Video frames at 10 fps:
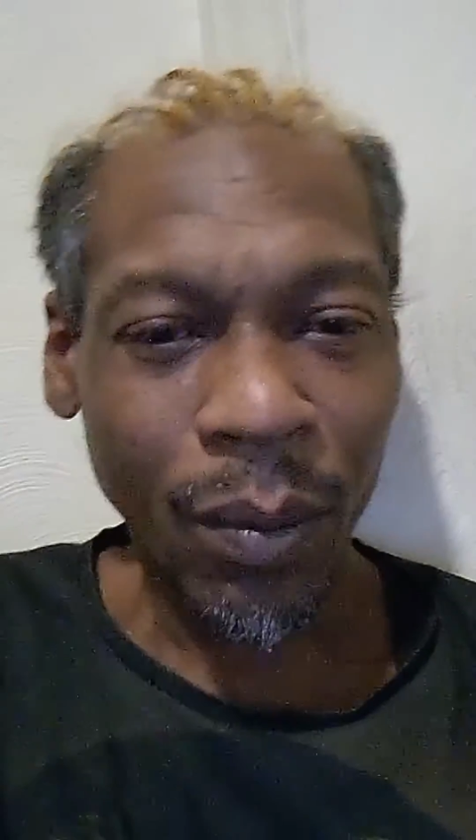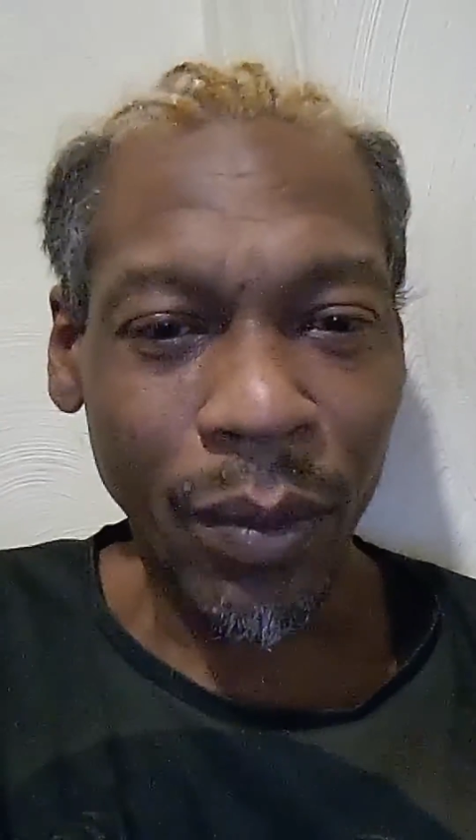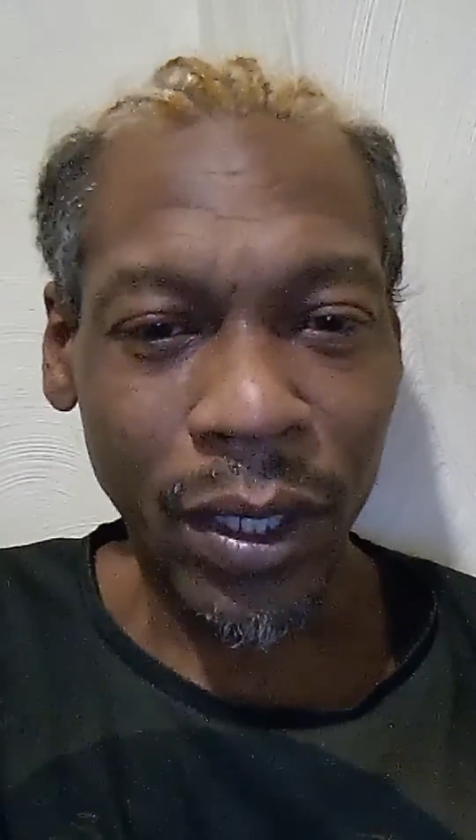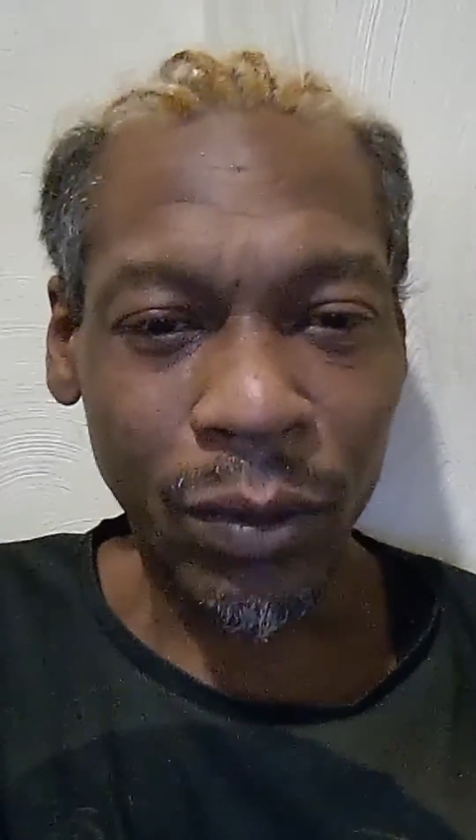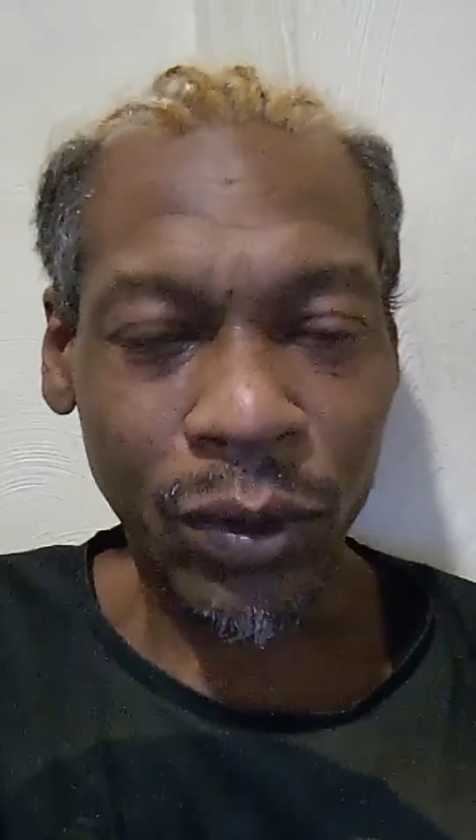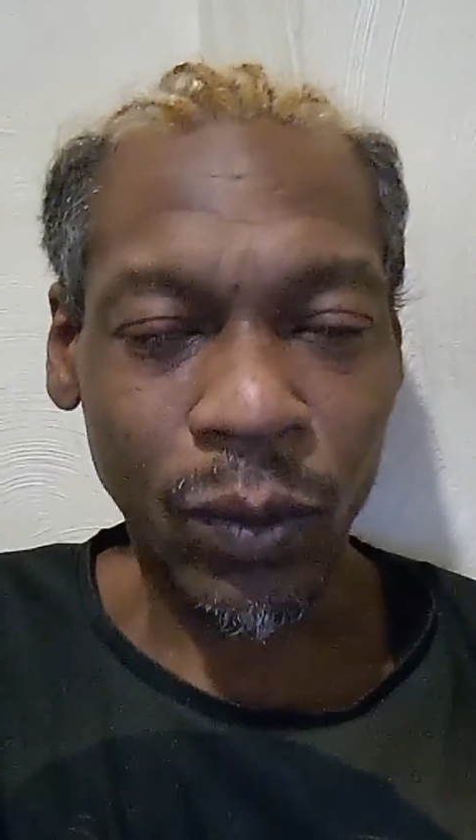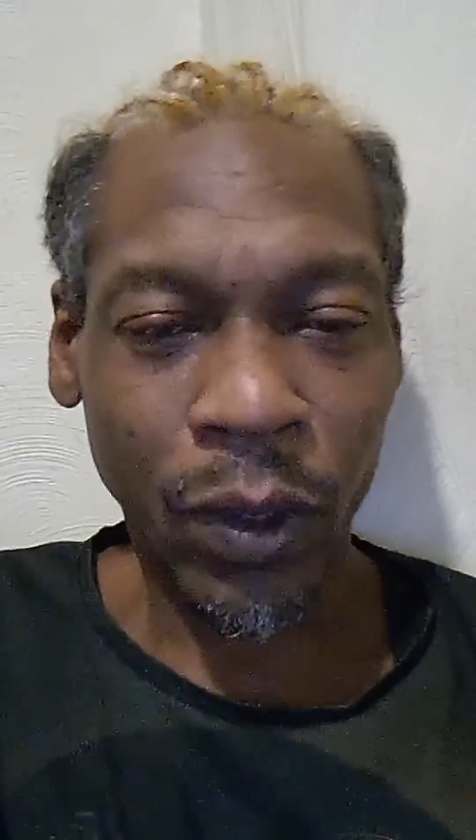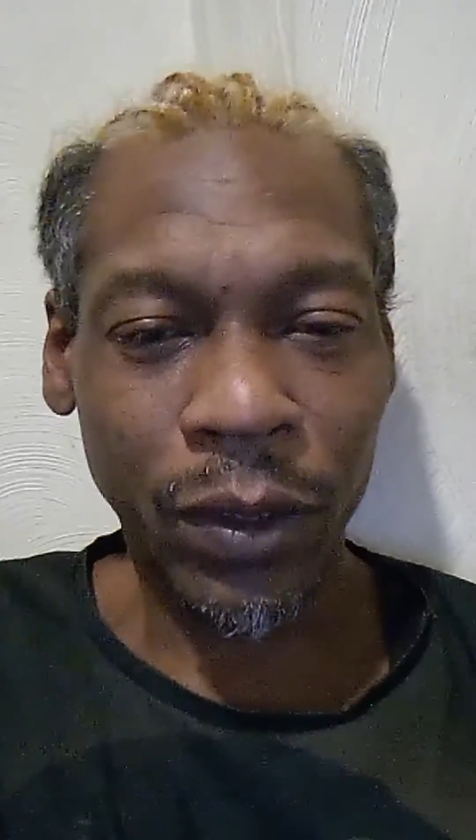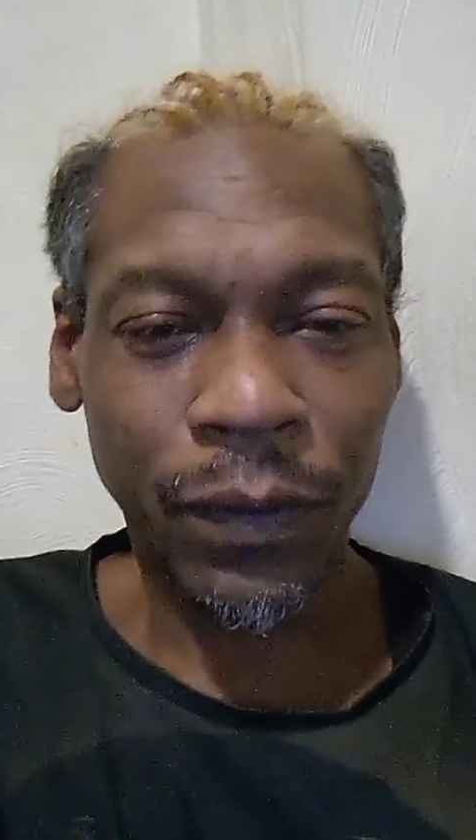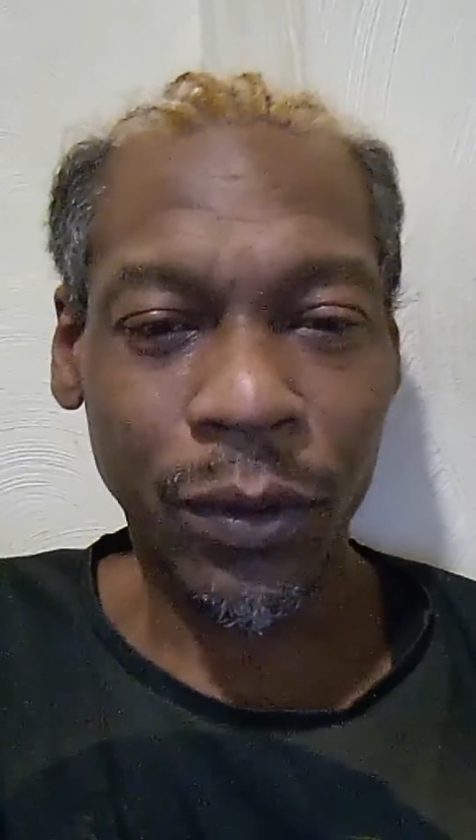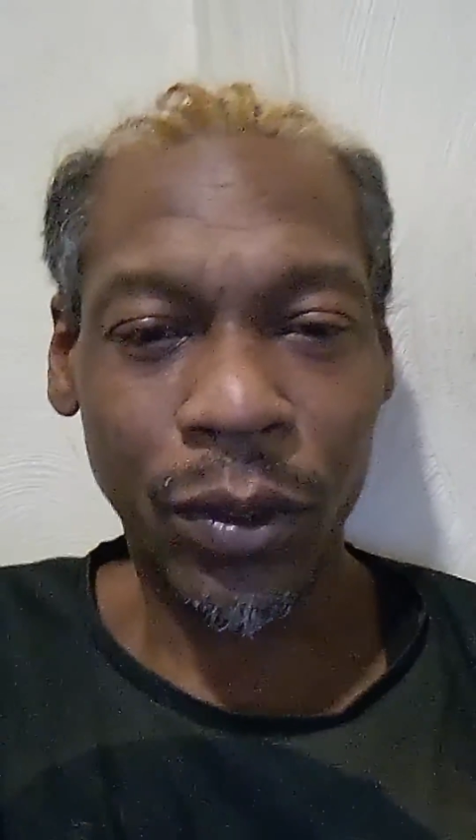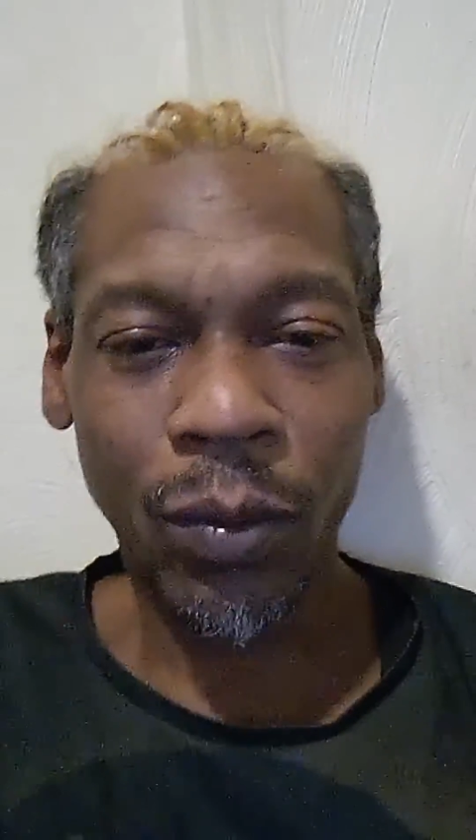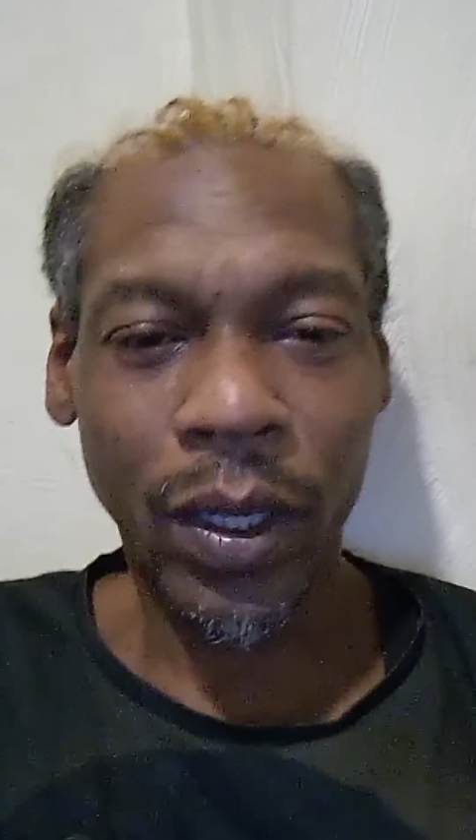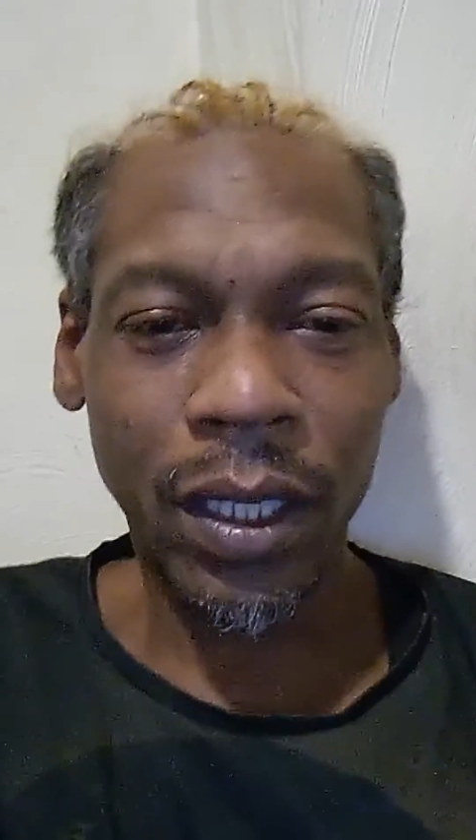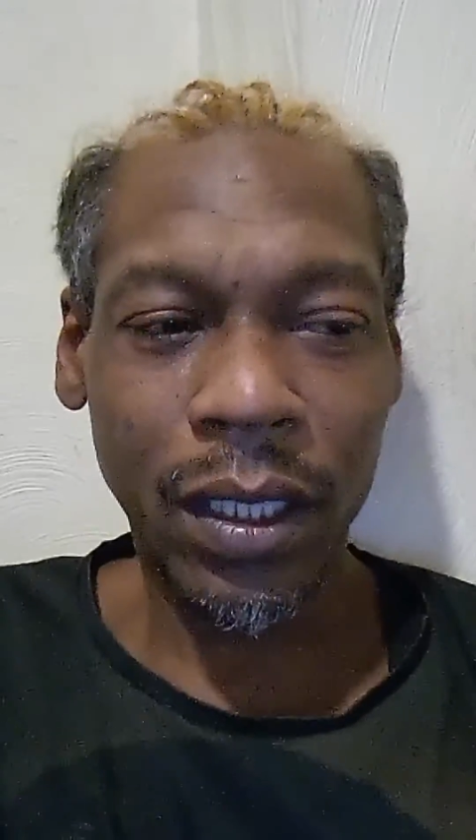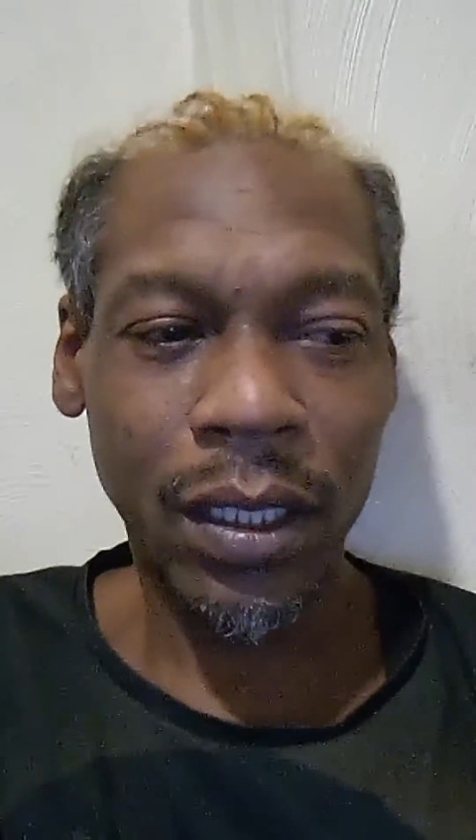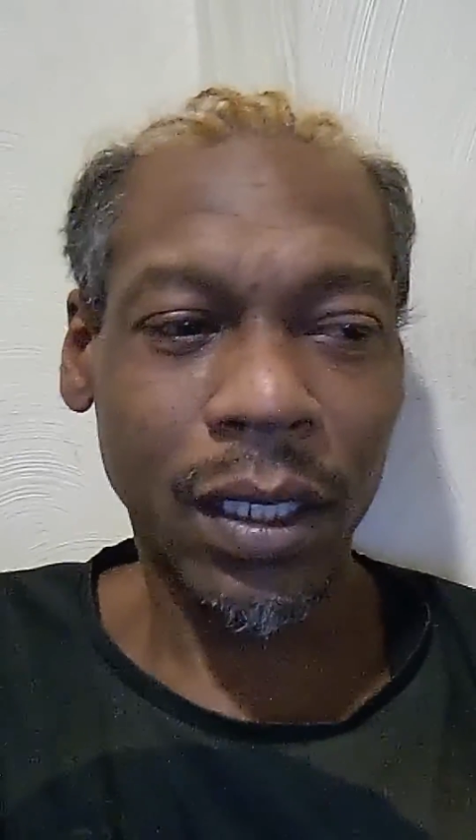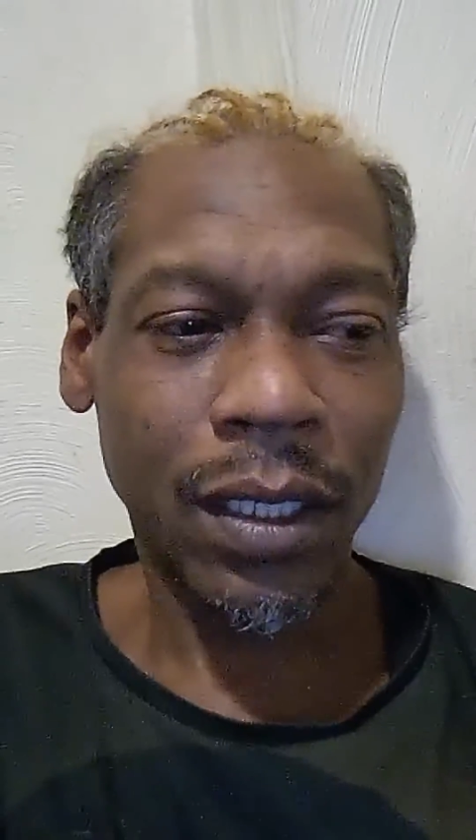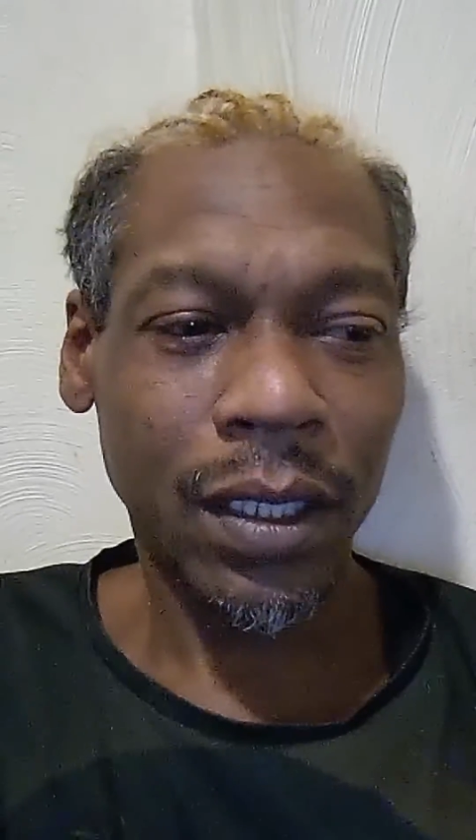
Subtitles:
but it was wonderful the way he